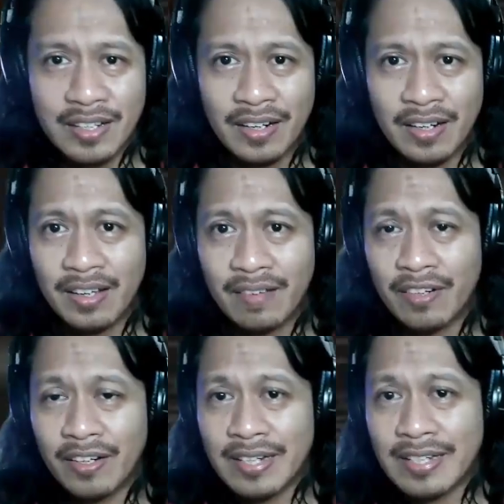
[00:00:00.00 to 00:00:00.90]

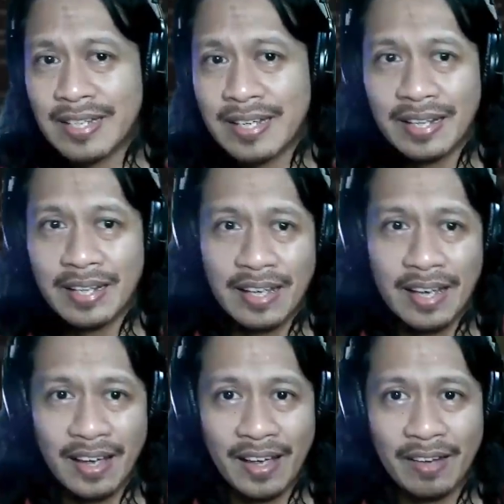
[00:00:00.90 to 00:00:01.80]
Liberty City,
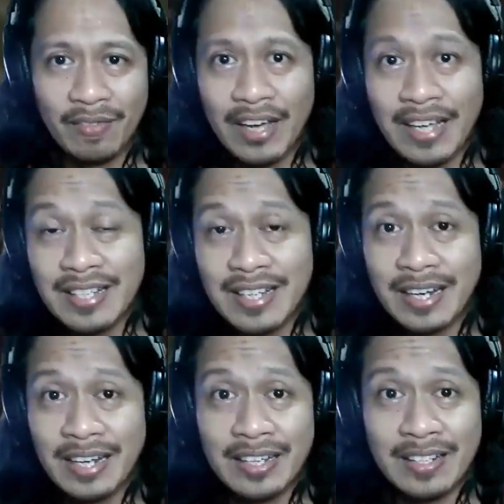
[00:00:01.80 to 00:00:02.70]
and Vice
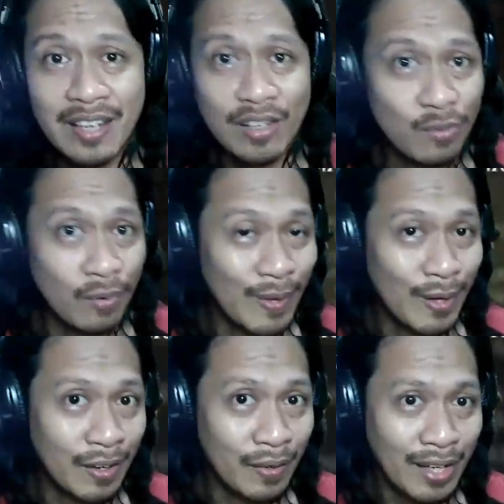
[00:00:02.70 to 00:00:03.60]
City. Sounds
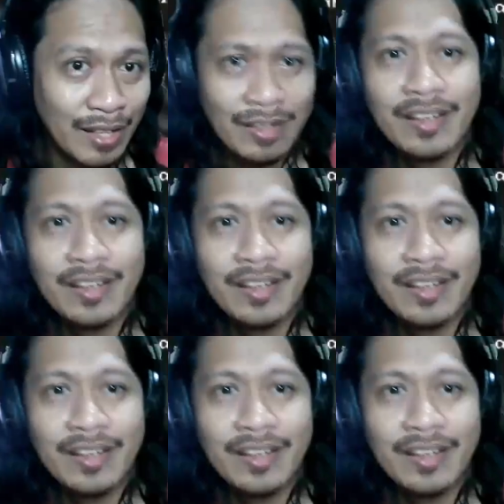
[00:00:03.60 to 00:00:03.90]
familiar, right?